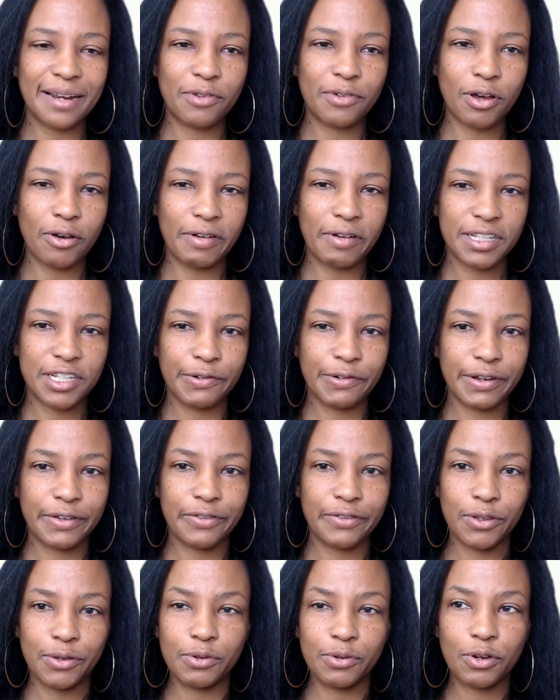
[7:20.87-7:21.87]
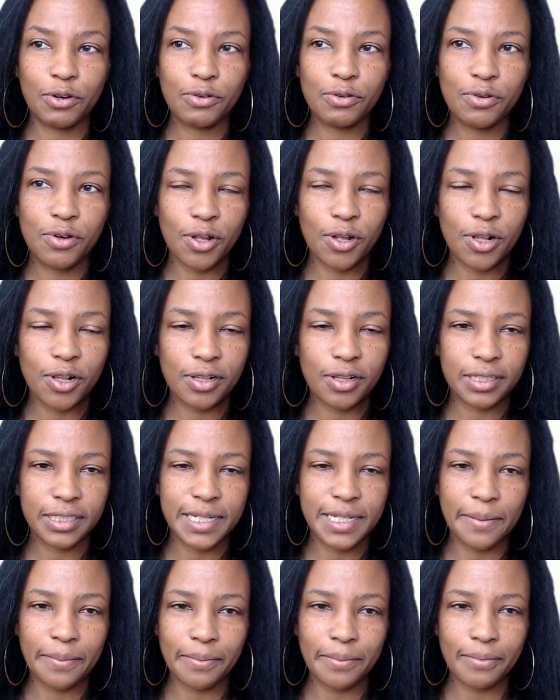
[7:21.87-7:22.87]
I'm going to review Google
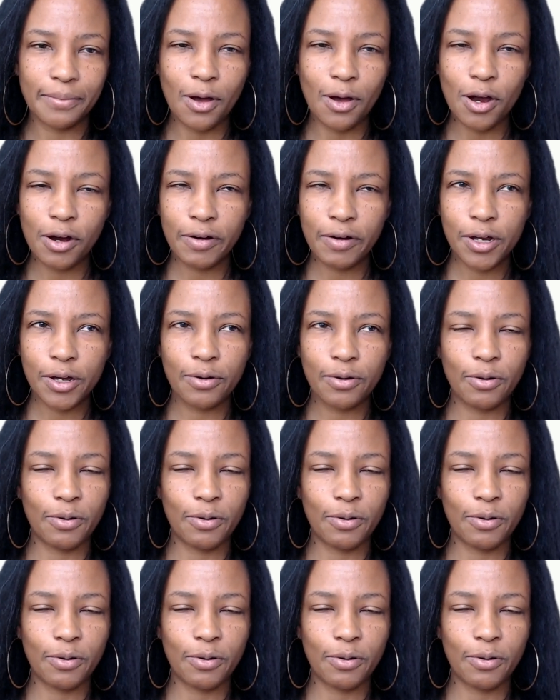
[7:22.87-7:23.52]
tomorrow